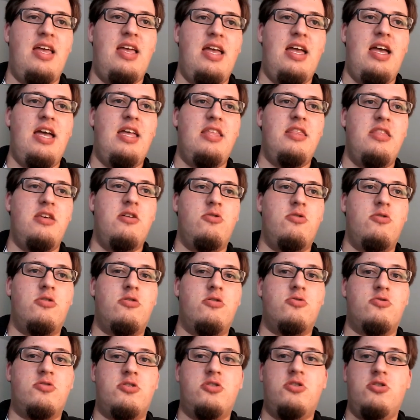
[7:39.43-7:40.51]
And there
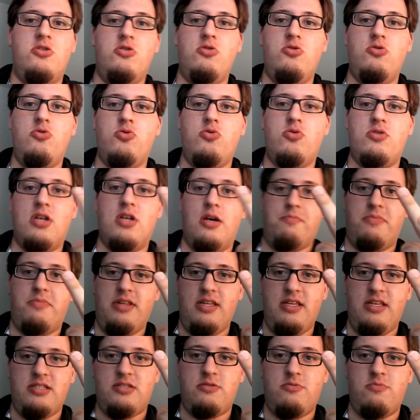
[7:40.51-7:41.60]
are two
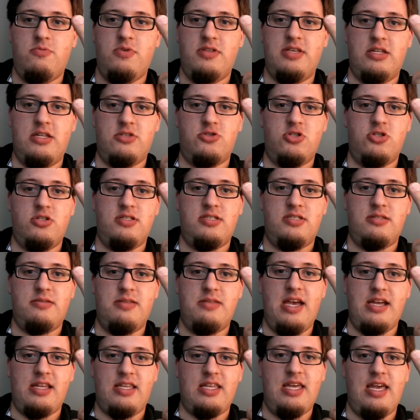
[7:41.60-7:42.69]
companies with engines
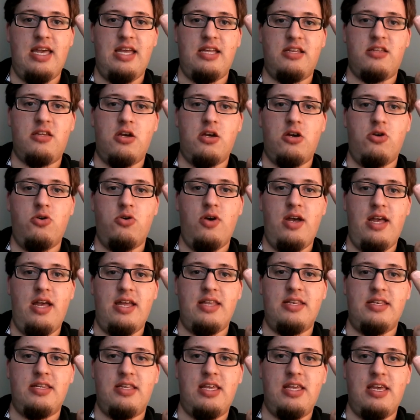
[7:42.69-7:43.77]
that can go
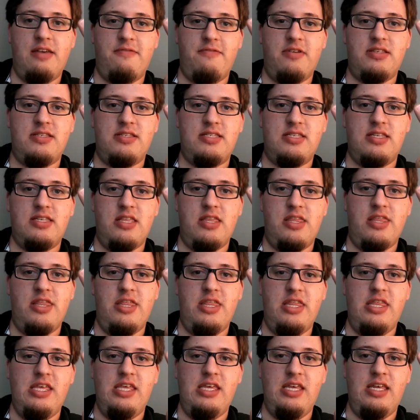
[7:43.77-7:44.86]
and give us
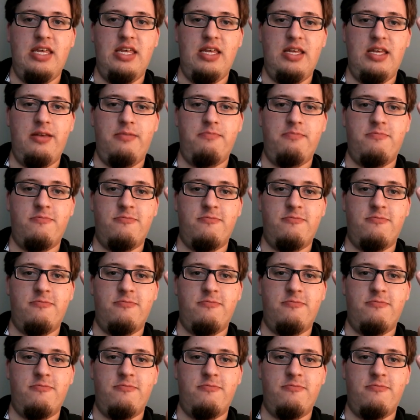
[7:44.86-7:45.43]
the